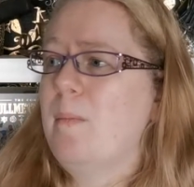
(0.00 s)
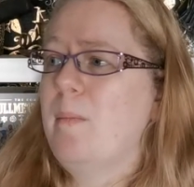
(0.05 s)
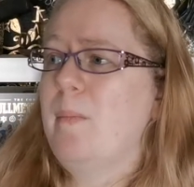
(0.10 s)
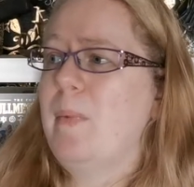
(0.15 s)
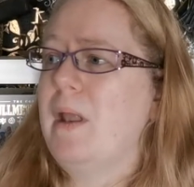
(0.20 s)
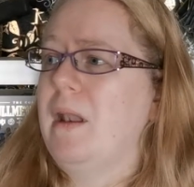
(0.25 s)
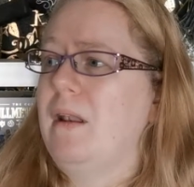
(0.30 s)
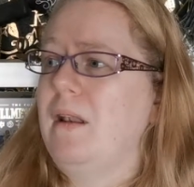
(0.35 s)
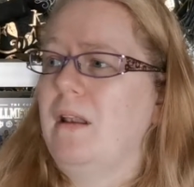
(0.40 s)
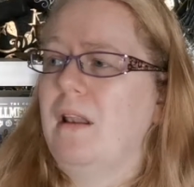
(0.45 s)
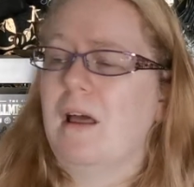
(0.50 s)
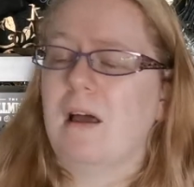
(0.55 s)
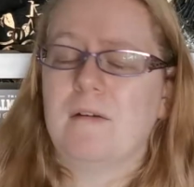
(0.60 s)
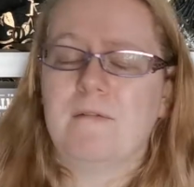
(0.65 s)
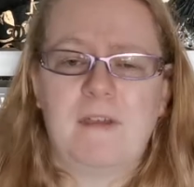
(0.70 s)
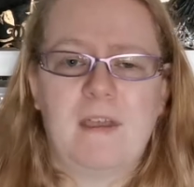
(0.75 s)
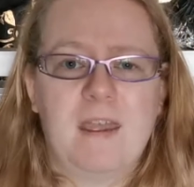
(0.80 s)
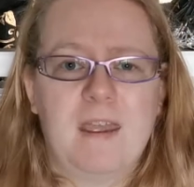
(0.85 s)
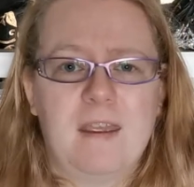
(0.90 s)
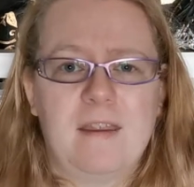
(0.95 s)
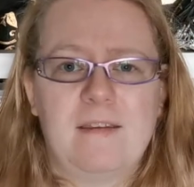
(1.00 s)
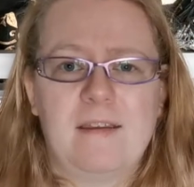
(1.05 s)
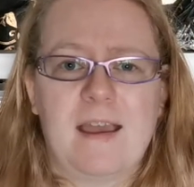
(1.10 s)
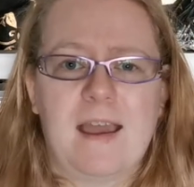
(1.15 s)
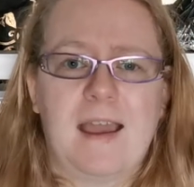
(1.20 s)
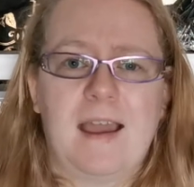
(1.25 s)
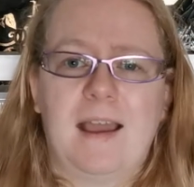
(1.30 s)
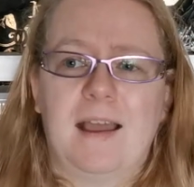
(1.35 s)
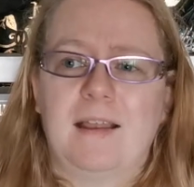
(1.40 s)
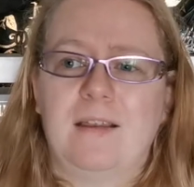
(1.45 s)
beloved,
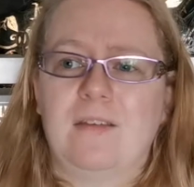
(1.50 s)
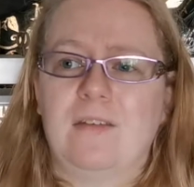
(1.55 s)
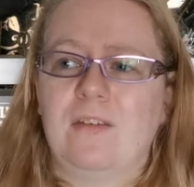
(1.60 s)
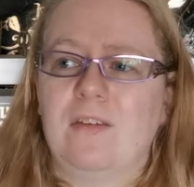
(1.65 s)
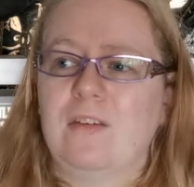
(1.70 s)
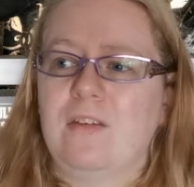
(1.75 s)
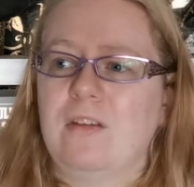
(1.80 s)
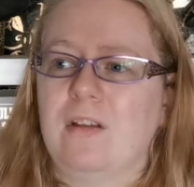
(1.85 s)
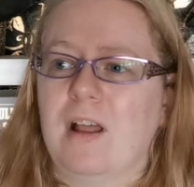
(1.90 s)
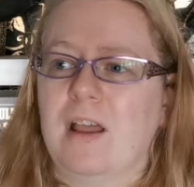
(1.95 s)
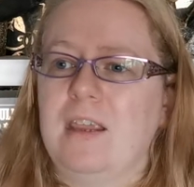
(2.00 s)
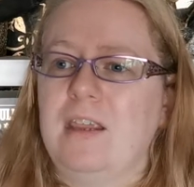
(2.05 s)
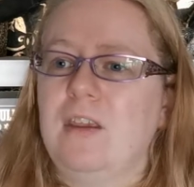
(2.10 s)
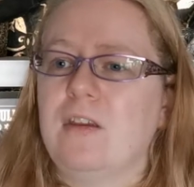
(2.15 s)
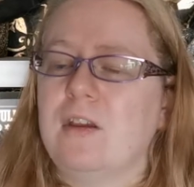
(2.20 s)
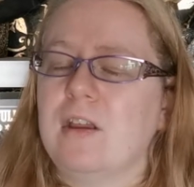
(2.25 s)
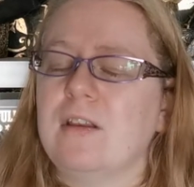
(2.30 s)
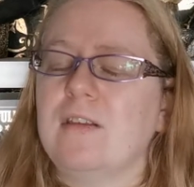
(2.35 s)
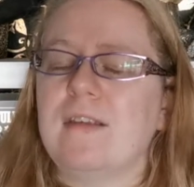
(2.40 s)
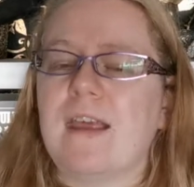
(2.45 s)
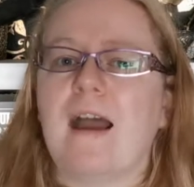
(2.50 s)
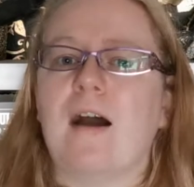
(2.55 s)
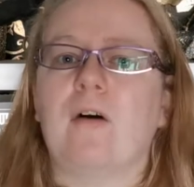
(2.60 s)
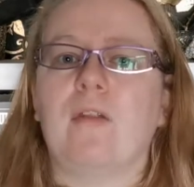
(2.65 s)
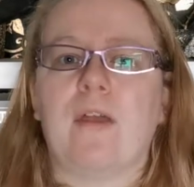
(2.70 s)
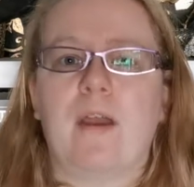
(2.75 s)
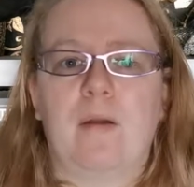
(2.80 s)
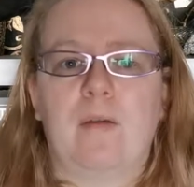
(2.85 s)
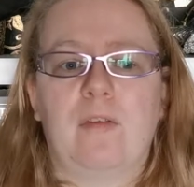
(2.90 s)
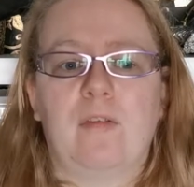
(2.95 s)
and like you can
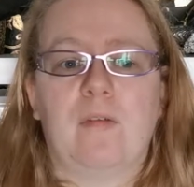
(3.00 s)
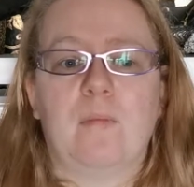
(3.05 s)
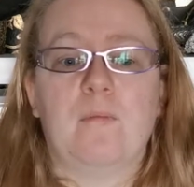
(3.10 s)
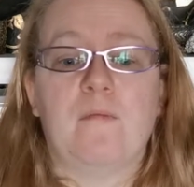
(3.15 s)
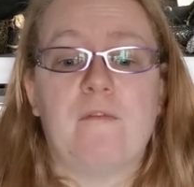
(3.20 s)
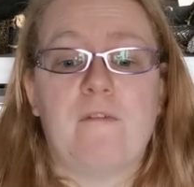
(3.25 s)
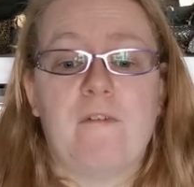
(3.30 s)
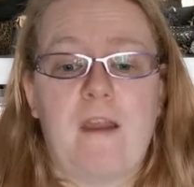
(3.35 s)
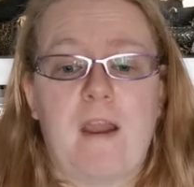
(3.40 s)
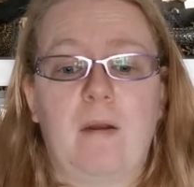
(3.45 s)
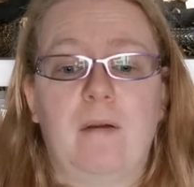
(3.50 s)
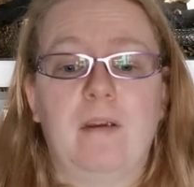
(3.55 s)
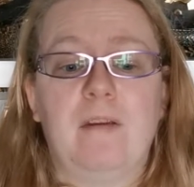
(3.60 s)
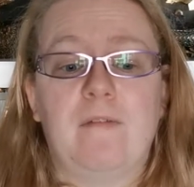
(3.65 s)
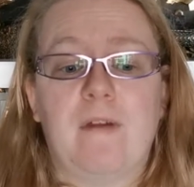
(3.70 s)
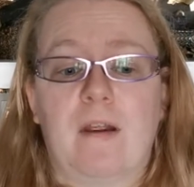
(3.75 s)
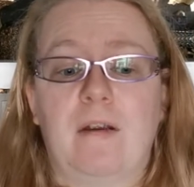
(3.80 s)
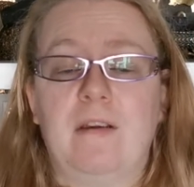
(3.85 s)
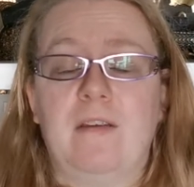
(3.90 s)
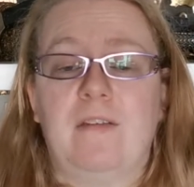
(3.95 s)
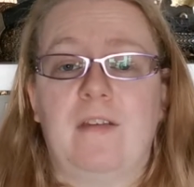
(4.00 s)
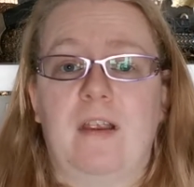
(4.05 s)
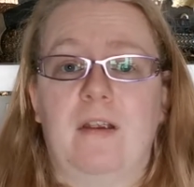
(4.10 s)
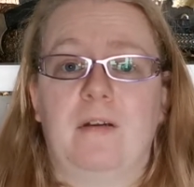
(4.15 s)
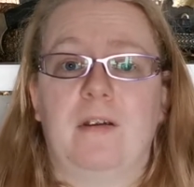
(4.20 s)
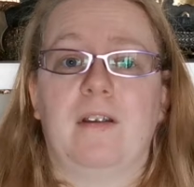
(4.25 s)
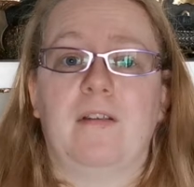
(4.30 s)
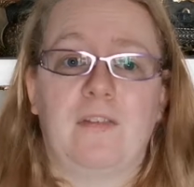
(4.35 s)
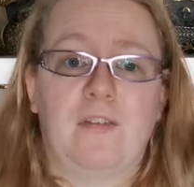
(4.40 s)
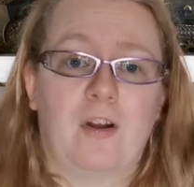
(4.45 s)
tell there is some very, very
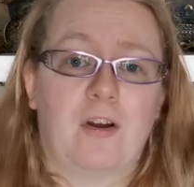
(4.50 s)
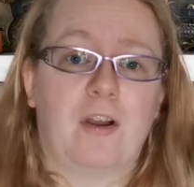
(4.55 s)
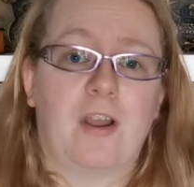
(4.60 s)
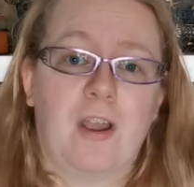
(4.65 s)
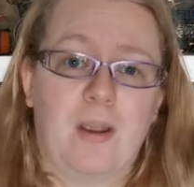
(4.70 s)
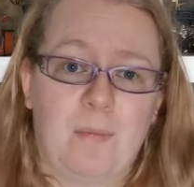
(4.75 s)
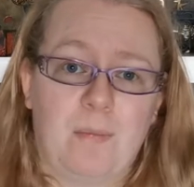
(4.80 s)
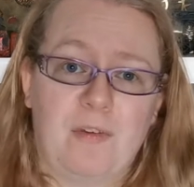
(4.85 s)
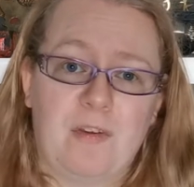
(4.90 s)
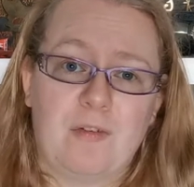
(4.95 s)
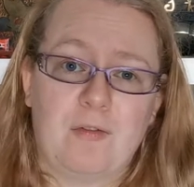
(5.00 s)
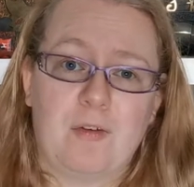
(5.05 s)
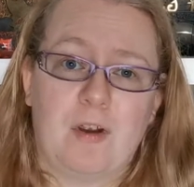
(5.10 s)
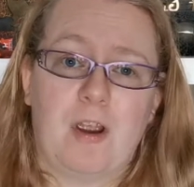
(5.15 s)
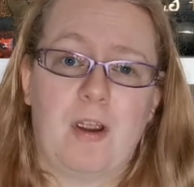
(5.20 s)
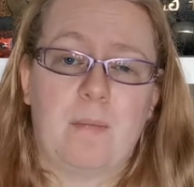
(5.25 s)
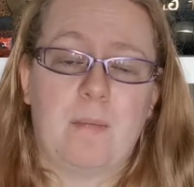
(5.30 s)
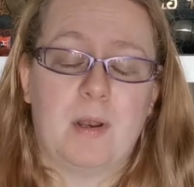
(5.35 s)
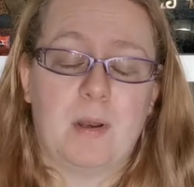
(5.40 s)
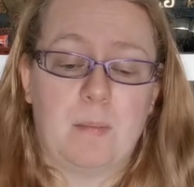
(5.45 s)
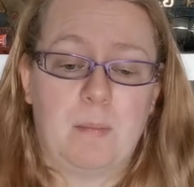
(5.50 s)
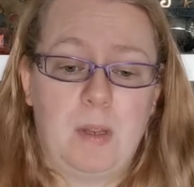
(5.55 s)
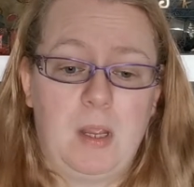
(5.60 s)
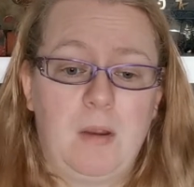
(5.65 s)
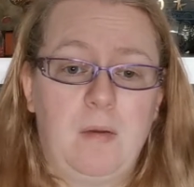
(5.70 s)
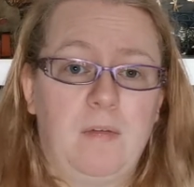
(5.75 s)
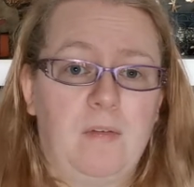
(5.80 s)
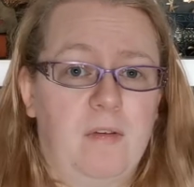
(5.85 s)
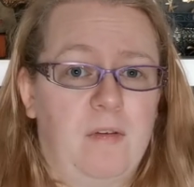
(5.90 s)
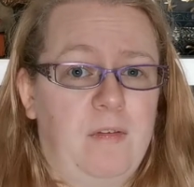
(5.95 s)
serious Stockholm syndrome and
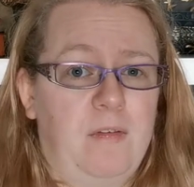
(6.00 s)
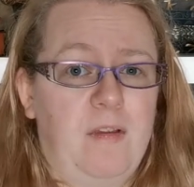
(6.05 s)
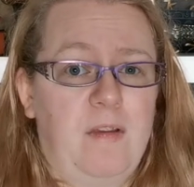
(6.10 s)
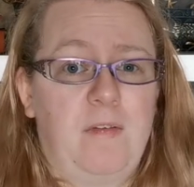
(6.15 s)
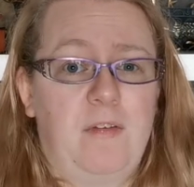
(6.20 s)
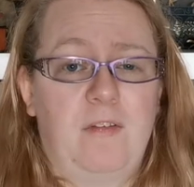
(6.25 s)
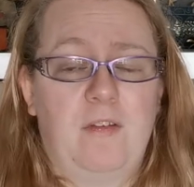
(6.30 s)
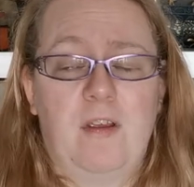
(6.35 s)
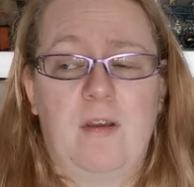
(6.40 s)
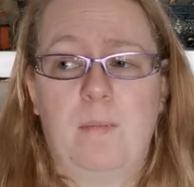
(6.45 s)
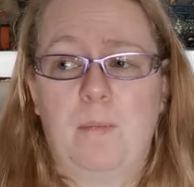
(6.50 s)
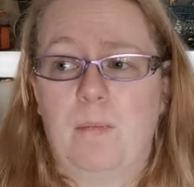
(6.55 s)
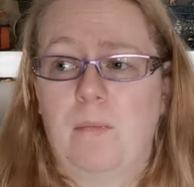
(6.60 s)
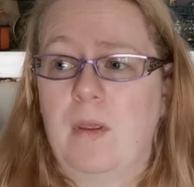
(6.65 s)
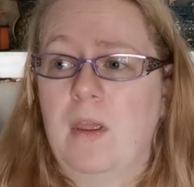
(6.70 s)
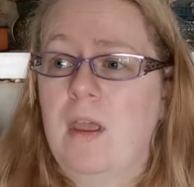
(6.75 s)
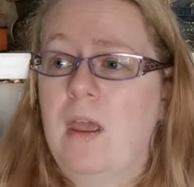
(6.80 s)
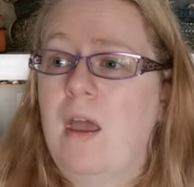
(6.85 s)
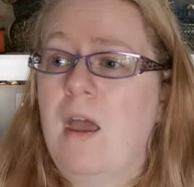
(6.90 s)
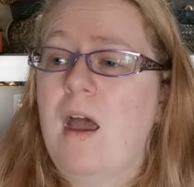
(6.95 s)
abuse system.